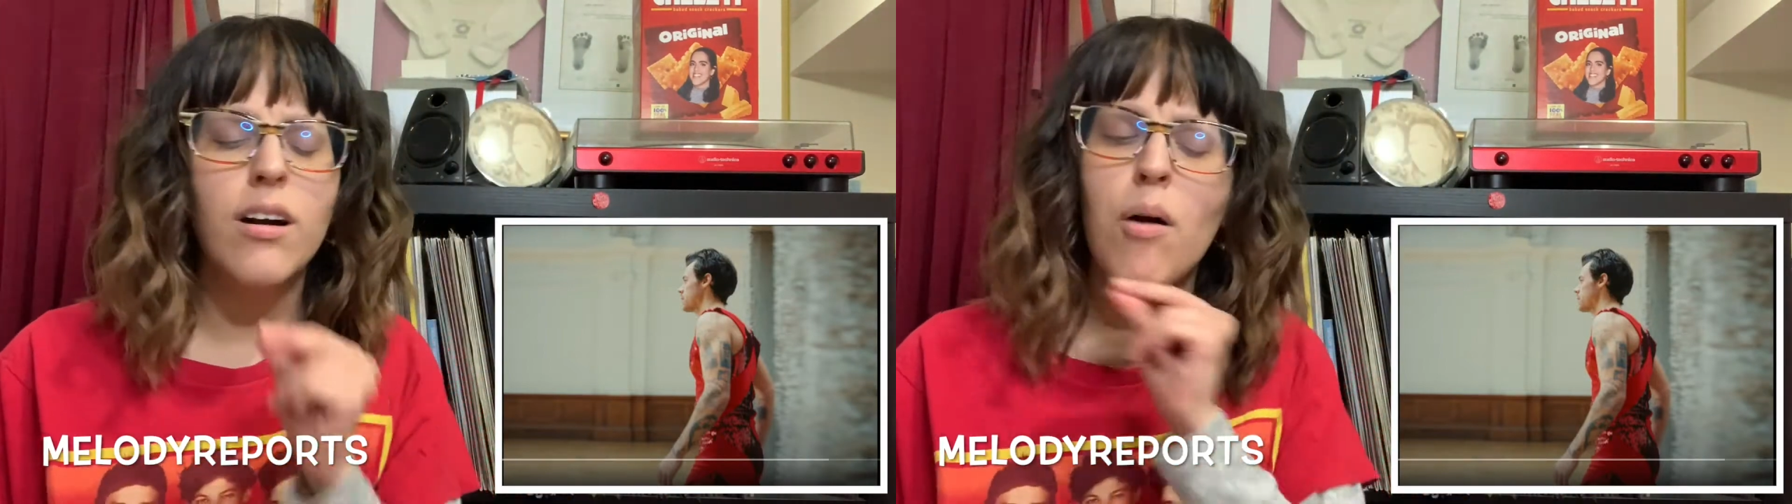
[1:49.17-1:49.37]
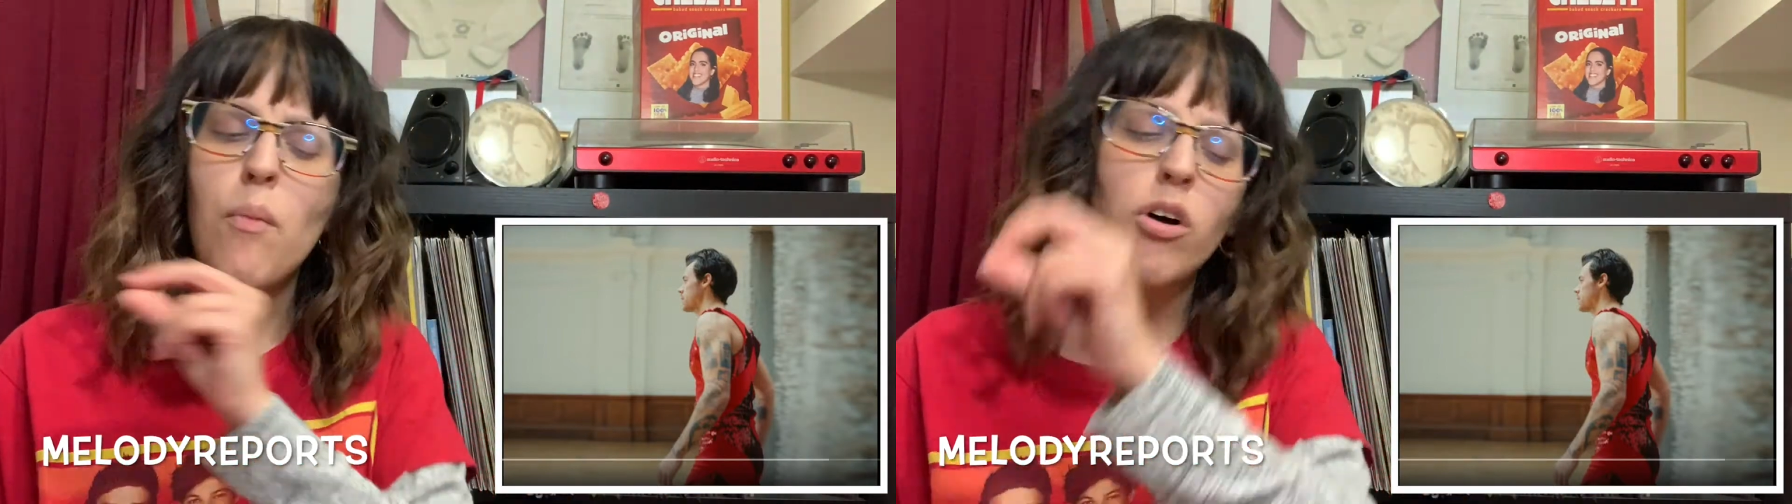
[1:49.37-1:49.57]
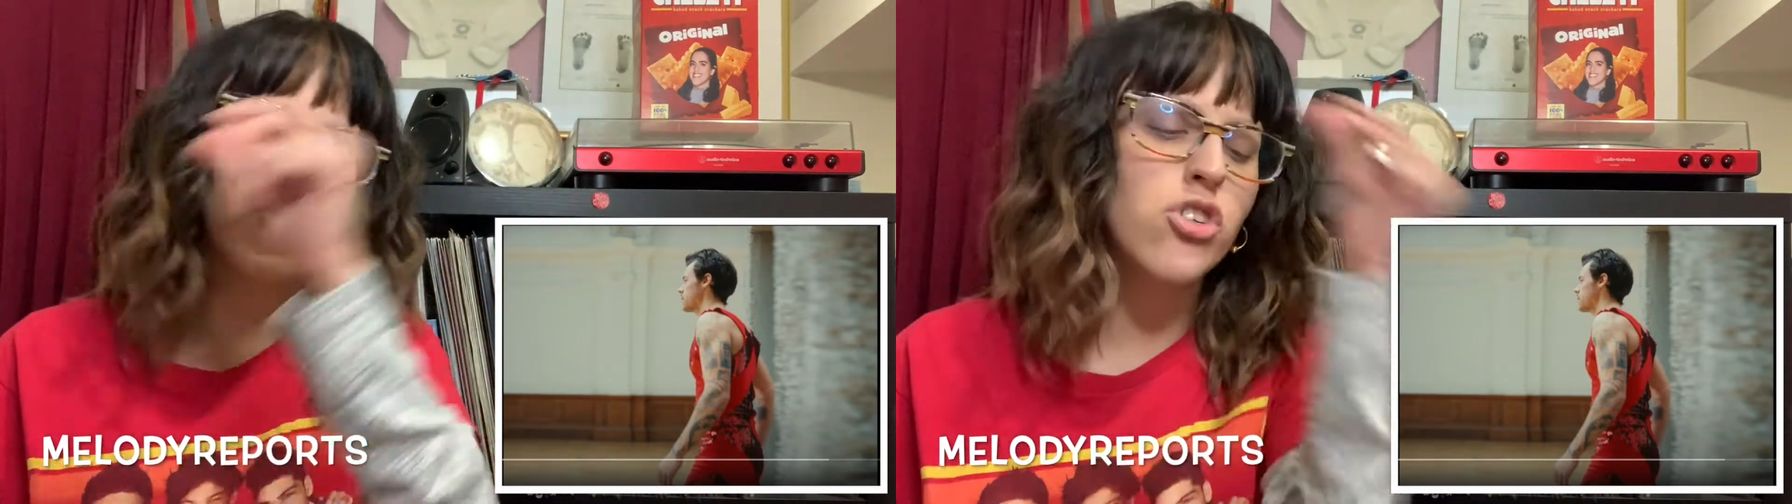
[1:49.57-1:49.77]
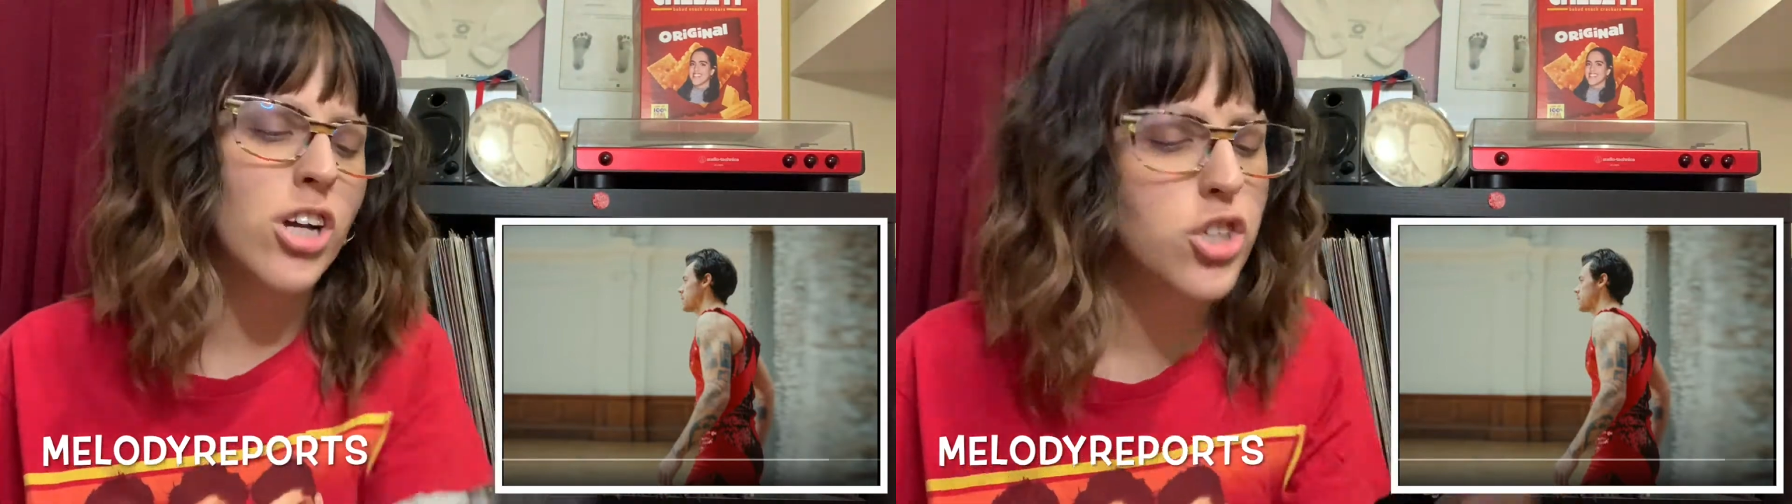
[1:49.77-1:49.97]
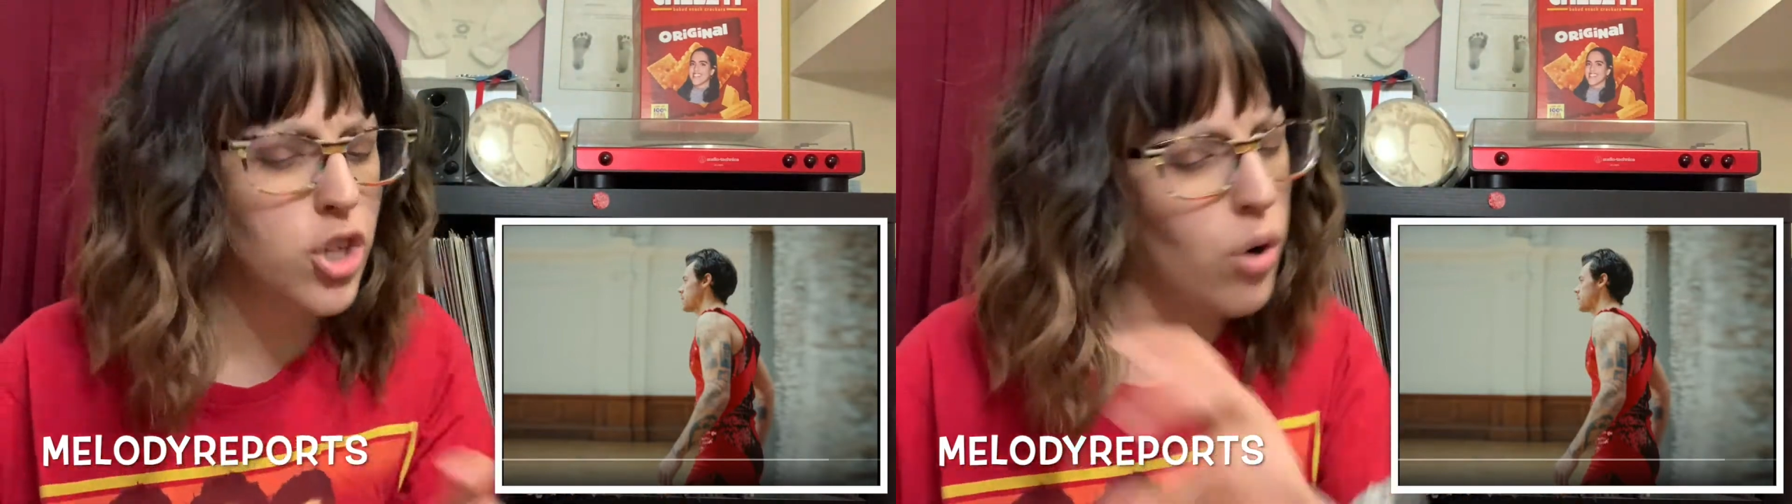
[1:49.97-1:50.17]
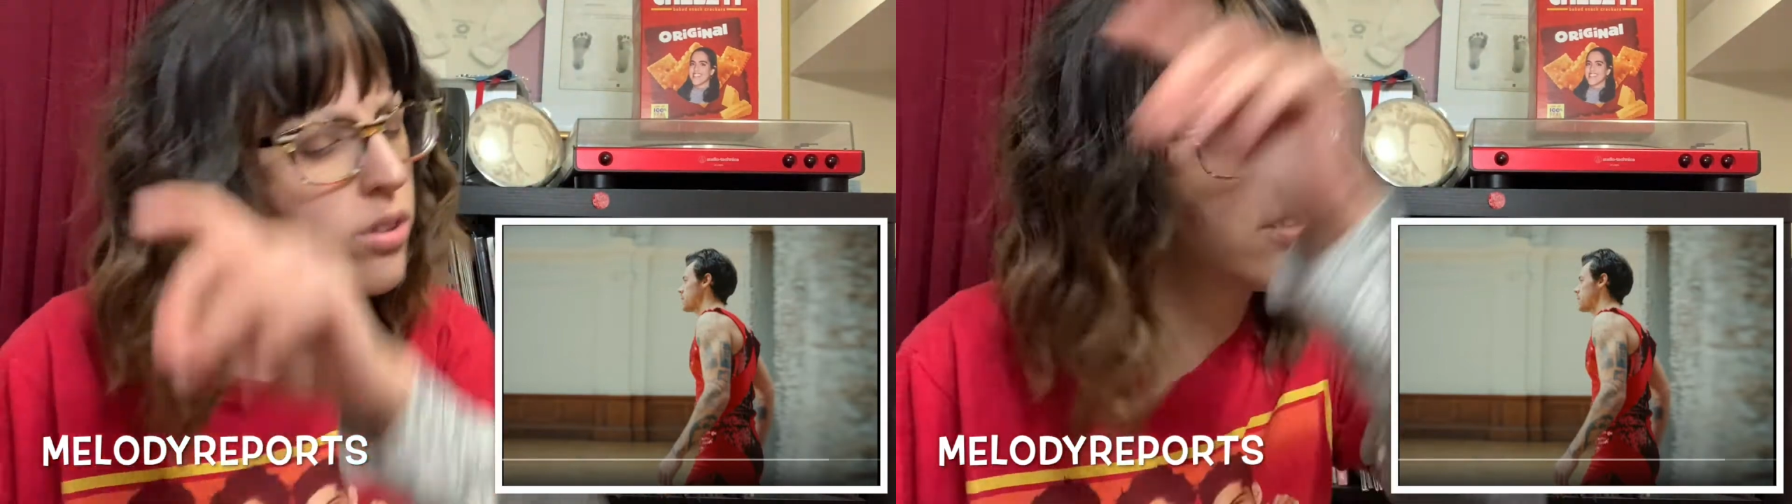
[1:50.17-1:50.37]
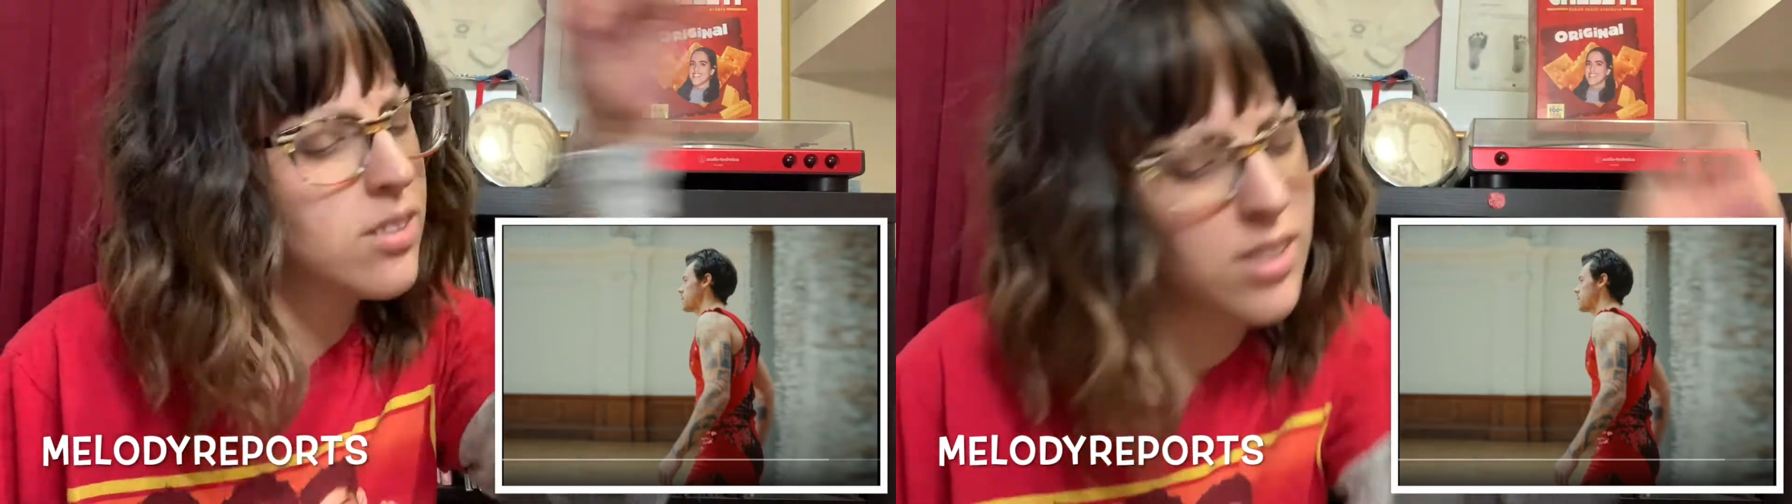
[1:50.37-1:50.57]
Come on, trench coat to